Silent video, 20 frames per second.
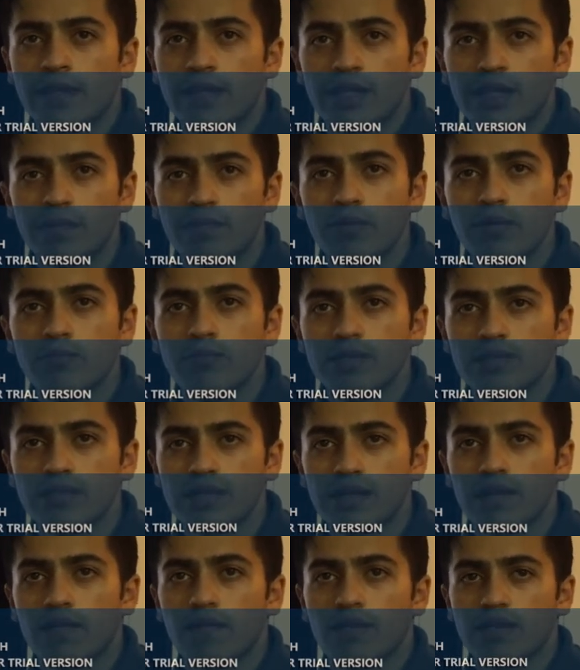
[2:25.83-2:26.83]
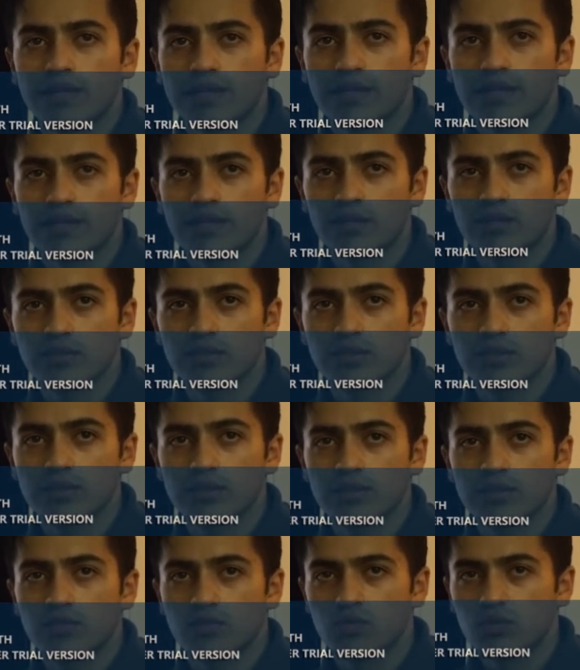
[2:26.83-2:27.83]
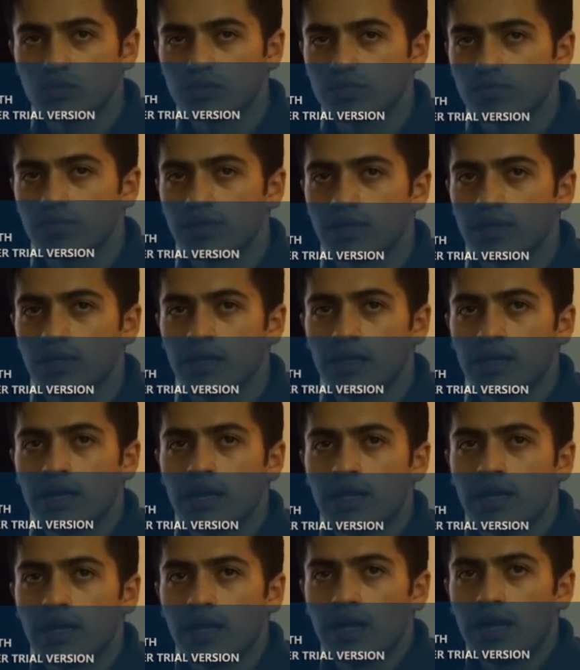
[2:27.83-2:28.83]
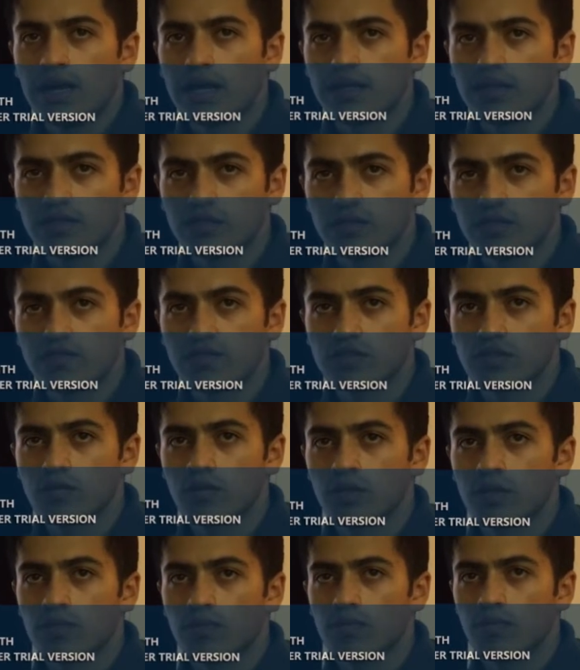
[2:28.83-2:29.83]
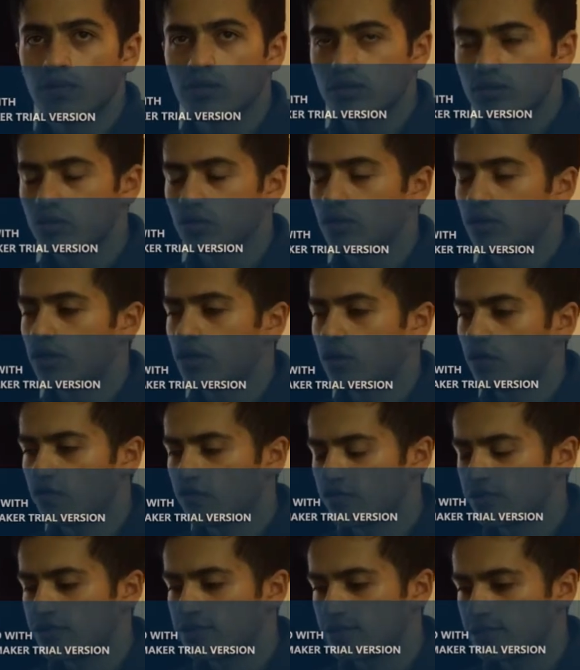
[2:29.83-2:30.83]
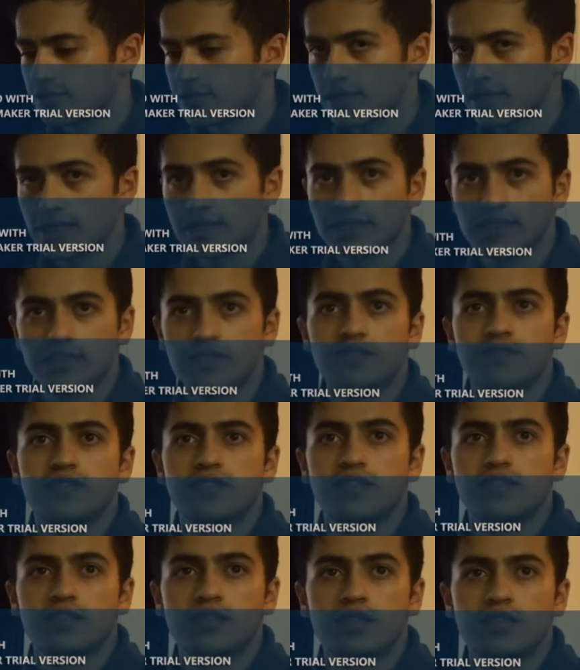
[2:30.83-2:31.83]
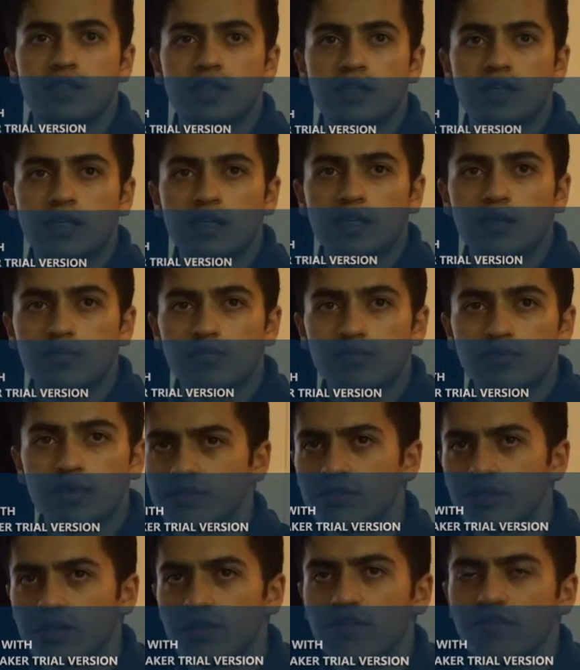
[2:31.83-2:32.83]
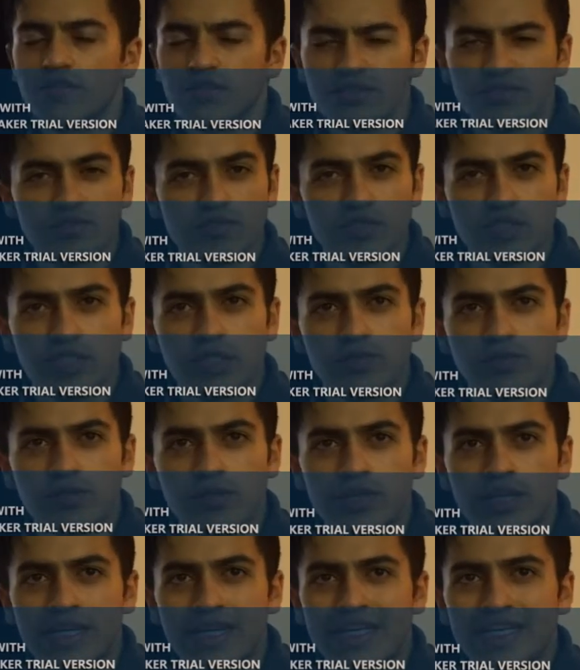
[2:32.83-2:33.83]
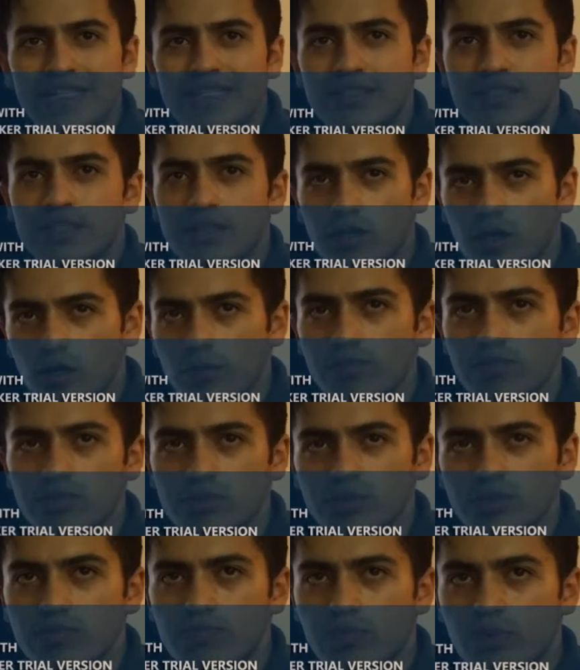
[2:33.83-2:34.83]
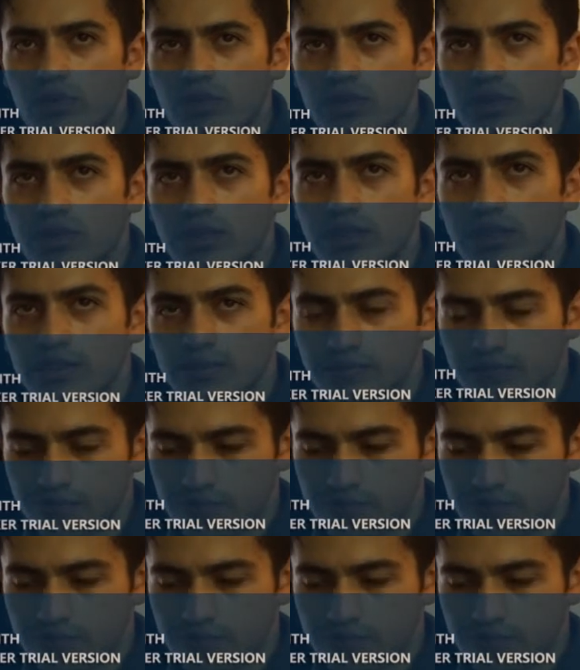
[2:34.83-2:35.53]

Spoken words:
They permit early diagnosis, treatment, and subsequent monitoring of disease activity. The reverse transcription is the opposite process